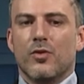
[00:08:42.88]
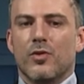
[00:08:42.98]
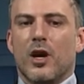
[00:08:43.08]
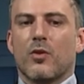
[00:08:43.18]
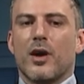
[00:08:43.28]

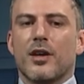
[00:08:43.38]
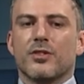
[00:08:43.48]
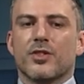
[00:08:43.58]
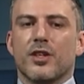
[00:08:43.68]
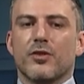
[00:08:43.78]
Acquired
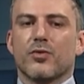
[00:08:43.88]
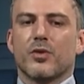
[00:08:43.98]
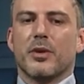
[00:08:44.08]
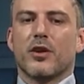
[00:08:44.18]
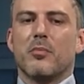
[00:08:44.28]
skills
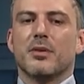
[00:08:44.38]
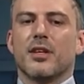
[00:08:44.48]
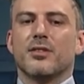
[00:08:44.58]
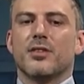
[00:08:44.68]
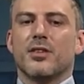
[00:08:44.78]
would be
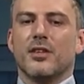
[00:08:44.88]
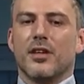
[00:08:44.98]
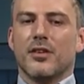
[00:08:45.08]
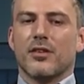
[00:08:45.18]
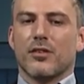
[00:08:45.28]
competency
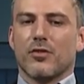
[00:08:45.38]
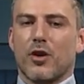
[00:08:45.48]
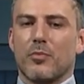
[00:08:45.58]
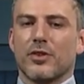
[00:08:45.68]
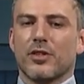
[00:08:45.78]
in
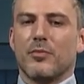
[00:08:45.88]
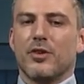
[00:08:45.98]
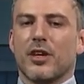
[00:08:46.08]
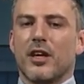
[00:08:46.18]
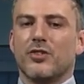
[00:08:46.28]
corporate
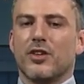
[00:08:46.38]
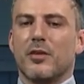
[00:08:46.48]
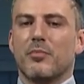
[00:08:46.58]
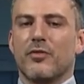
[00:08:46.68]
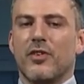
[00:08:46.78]
communication
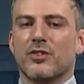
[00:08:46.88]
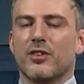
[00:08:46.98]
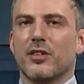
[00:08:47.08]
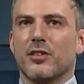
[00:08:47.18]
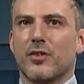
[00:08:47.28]
and
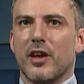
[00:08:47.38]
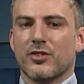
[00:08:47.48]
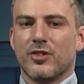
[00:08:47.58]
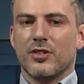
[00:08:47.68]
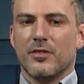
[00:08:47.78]
professional
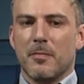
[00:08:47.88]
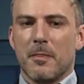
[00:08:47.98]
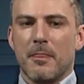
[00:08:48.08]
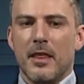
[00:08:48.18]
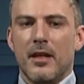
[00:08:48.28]
interaction
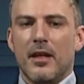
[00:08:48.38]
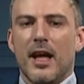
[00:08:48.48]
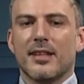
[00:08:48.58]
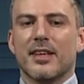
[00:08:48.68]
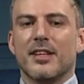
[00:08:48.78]

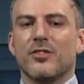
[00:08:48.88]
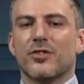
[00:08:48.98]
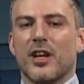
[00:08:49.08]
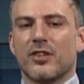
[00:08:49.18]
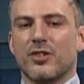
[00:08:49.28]
at an
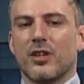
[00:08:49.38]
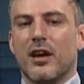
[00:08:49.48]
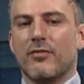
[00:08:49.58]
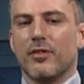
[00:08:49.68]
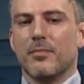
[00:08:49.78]
international
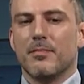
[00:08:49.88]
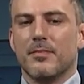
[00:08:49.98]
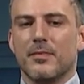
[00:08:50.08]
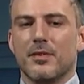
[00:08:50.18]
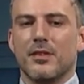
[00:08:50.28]
level,
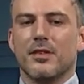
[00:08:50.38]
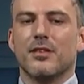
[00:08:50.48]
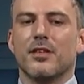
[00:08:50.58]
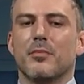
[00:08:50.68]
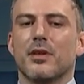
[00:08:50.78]

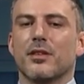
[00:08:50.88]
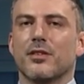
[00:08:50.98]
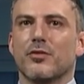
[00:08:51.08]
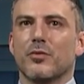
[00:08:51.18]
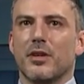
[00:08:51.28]
the
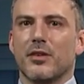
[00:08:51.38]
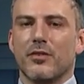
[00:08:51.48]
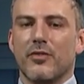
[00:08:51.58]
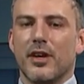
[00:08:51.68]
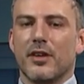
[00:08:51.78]
ability to be
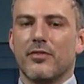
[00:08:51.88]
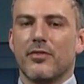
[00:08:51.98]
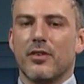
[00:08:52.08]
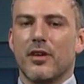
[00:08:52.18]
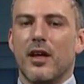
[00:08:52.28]

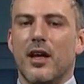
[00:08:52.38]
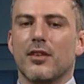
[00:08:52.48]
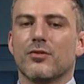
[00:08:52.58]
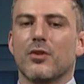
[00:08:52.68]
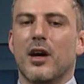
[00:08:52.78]
innovative
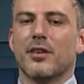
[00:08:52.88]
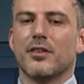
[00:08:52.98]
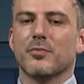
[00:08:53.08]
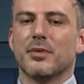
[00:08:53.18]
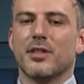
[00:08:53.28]
and to handle
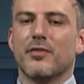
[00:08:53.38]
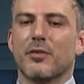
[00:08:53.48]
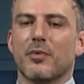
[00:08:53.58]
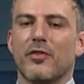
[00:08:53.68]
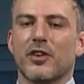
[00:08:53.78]
specific
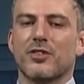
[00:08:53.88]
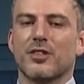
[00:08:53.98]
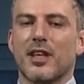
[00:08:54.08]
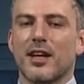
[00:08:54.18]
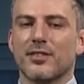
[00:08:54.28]
professional
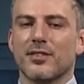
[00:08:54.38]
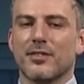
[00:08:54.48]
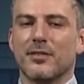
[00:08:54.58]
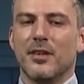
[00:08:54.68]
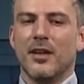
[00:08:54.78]

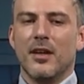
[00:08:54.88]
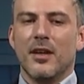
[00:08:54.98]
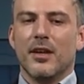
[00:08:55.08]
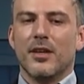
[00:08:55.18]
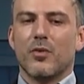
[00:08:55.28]
tasks
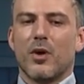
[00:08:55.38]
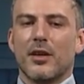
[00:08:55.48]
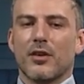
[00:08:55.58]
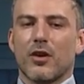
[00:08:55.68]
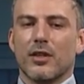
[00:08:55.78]
in the
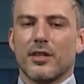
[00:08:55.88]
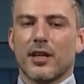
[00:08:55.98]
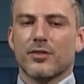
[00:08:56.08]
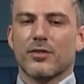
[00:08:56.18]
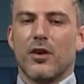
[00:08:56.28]
wider
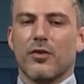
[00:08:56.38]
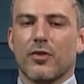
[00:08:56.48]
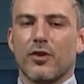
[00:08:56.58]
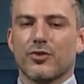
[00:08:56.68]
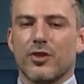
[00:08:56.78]
context of
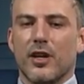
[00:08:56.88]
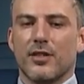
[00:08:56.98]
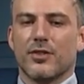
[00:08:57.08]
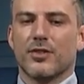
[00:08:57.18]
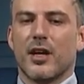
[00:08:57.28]
culture
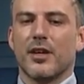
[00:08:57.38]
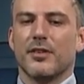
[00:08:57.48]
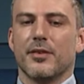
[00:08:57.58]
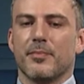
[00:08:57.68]
and society,